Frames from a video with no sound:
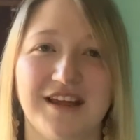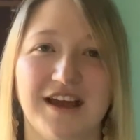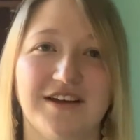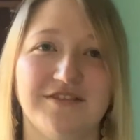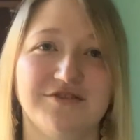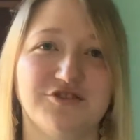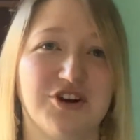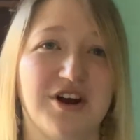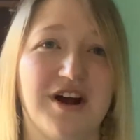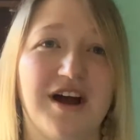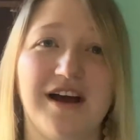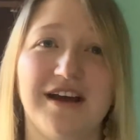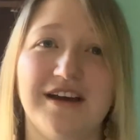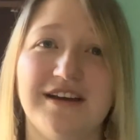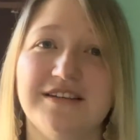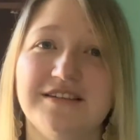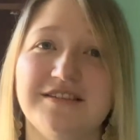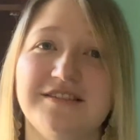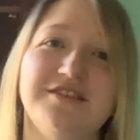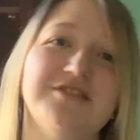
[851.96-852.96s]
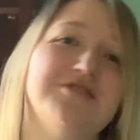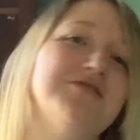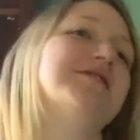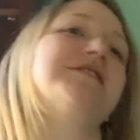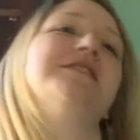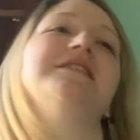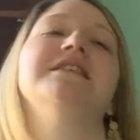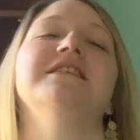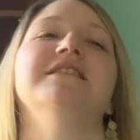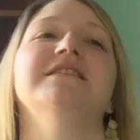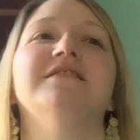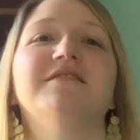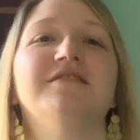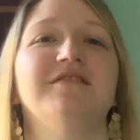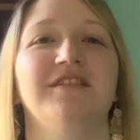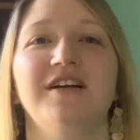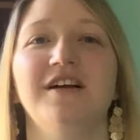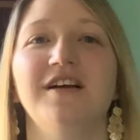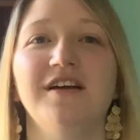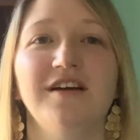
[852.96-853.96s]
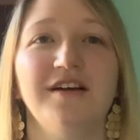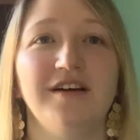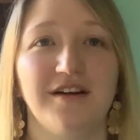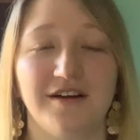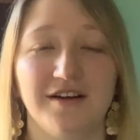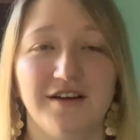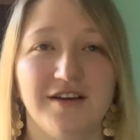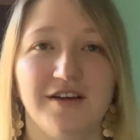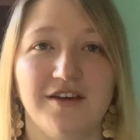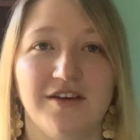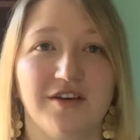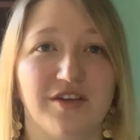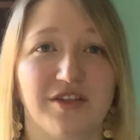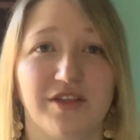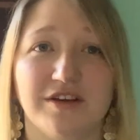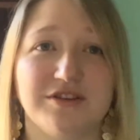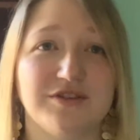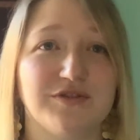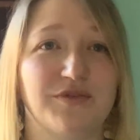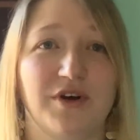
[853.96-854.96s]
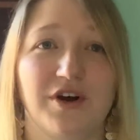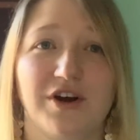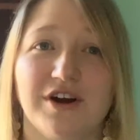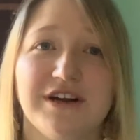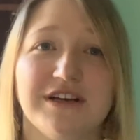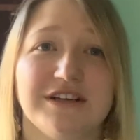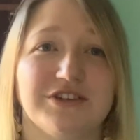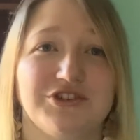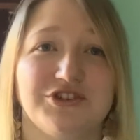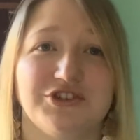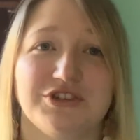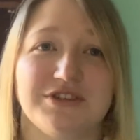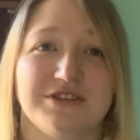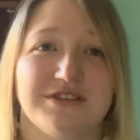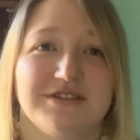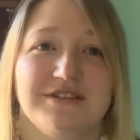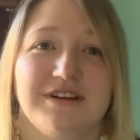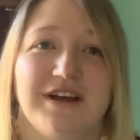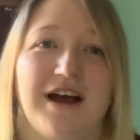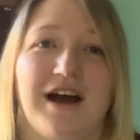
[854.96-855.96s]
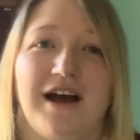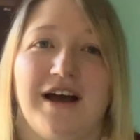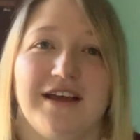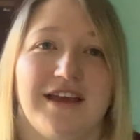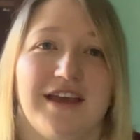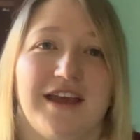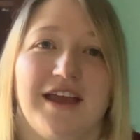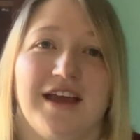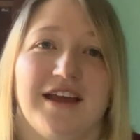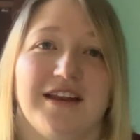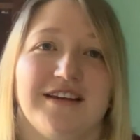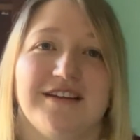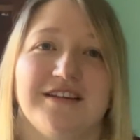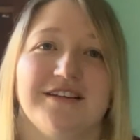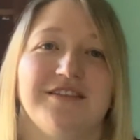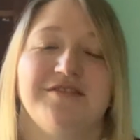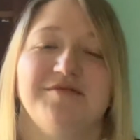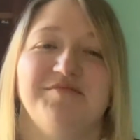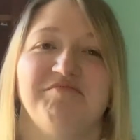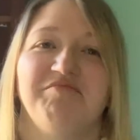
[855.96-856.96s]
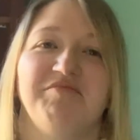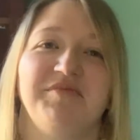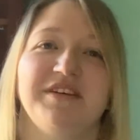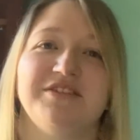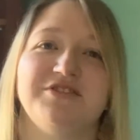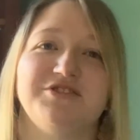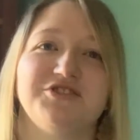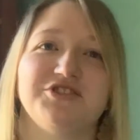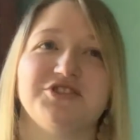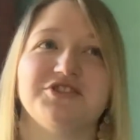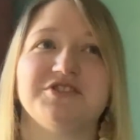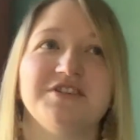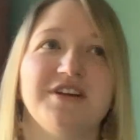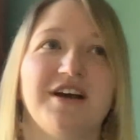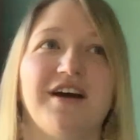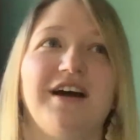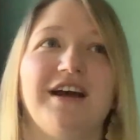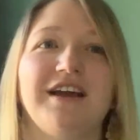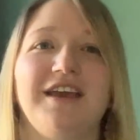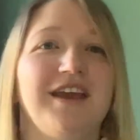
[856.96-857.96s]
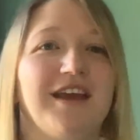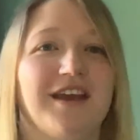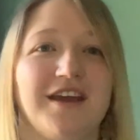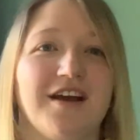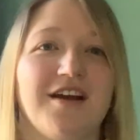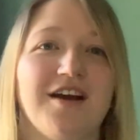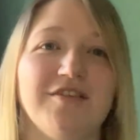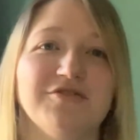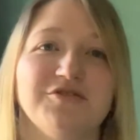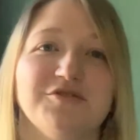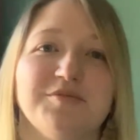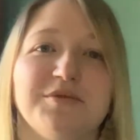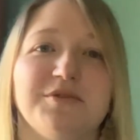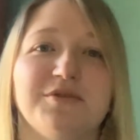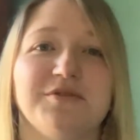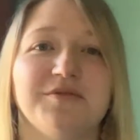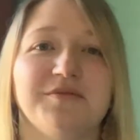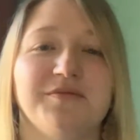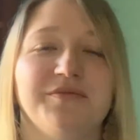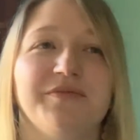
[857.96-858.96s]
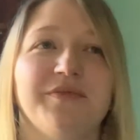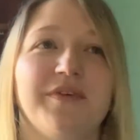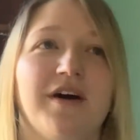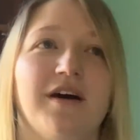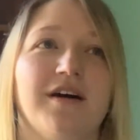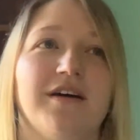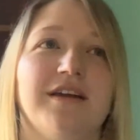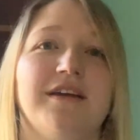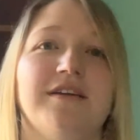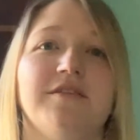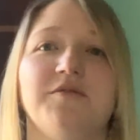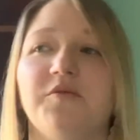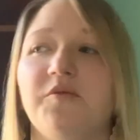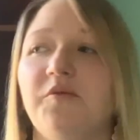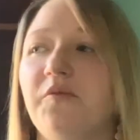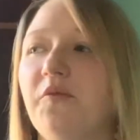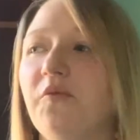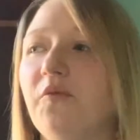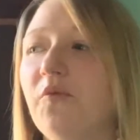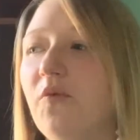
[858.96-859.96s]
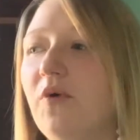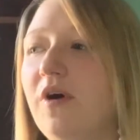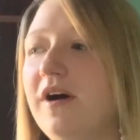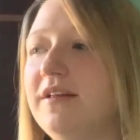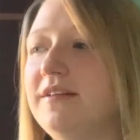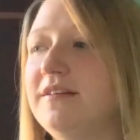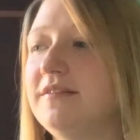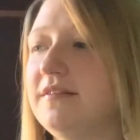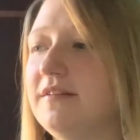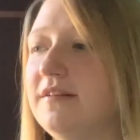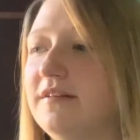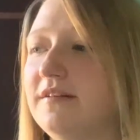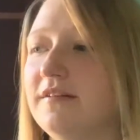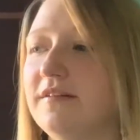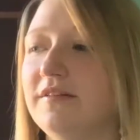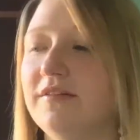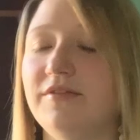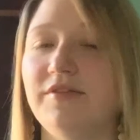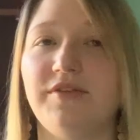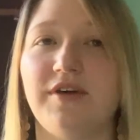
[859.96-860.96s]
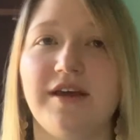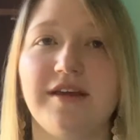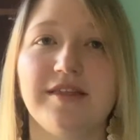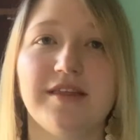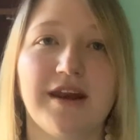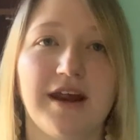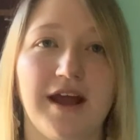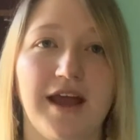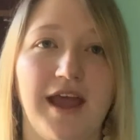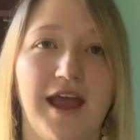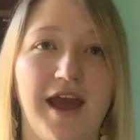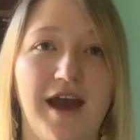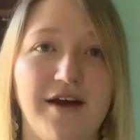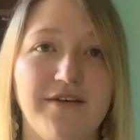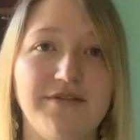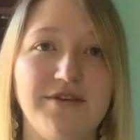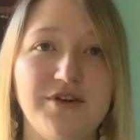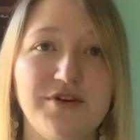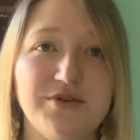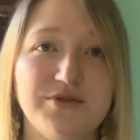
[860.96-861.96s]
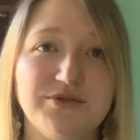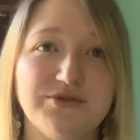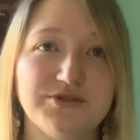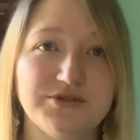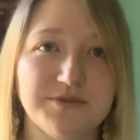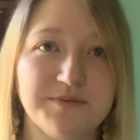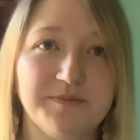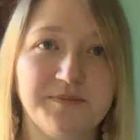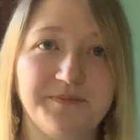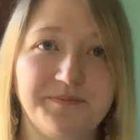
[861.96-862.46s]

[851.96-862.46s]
I've tried using it thus far. It's just, I can't get comfortable on it. One thing that I have used